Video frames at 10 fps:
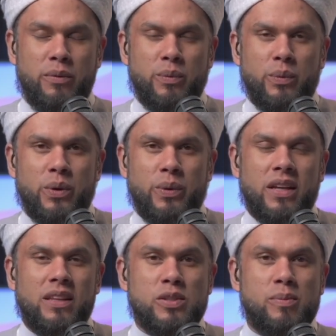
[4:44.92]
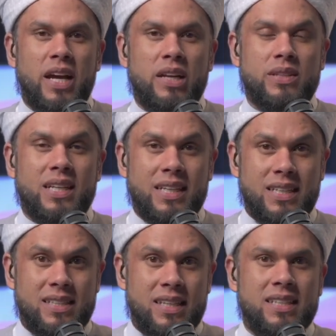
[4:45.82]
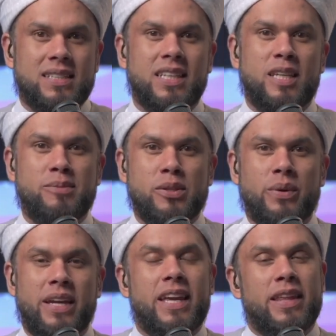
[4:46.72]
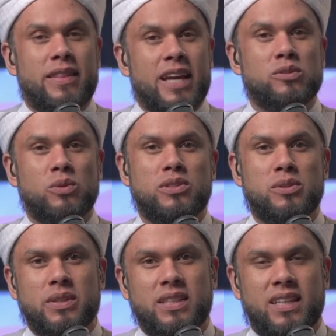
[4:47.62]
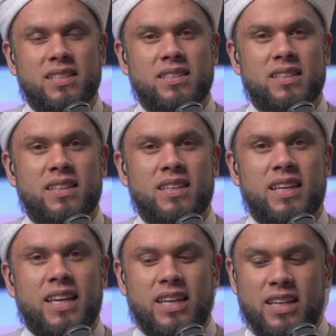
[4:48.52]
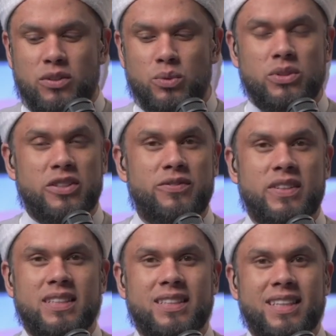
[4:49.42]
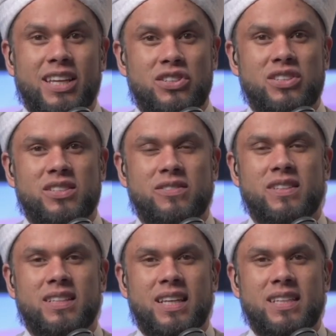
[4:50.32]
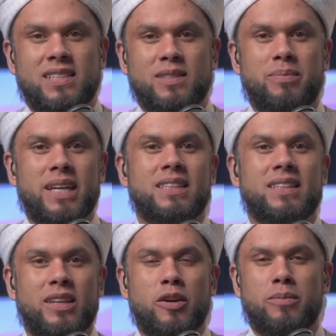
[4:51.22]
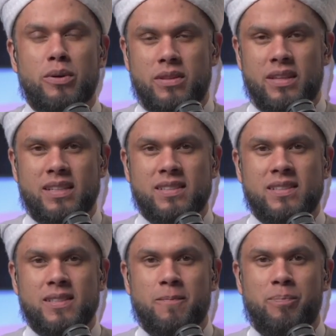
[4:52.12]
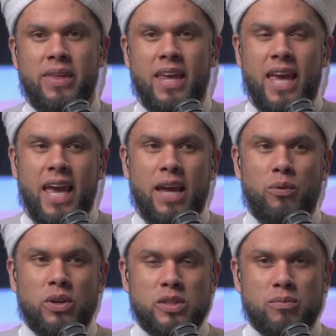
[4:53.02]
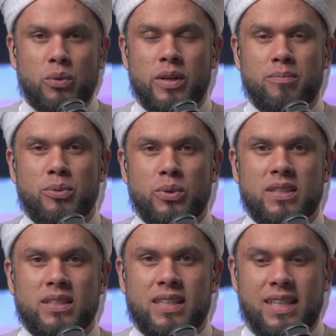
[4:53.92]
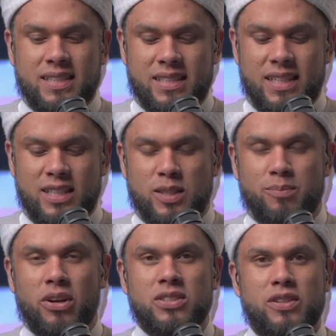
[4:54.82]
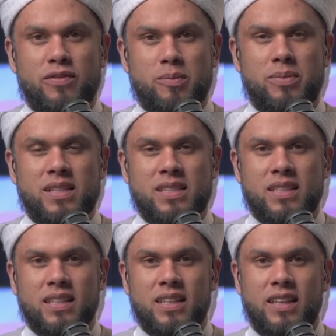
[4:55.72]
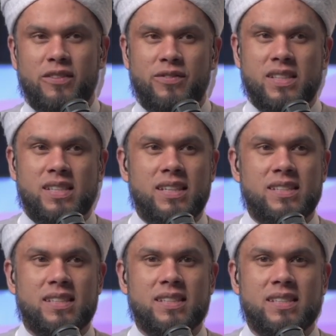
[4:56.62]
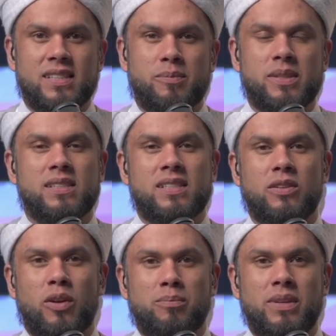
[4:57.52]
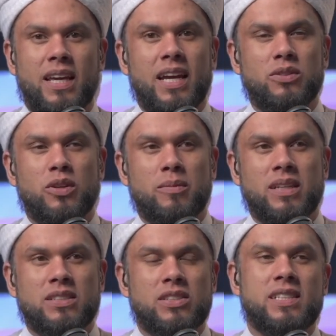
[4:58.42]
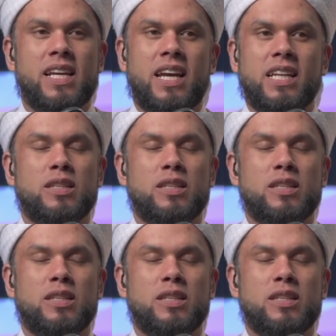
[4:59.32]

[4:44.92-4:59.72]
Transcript: And when Allah subhanahu wa ta'ala restricts and keeps away, that's also a test. Two different natures of the tests, but they are both tests. And what's more important is the response of the person. In the first instance, the person said, Rabbi akraman, so he's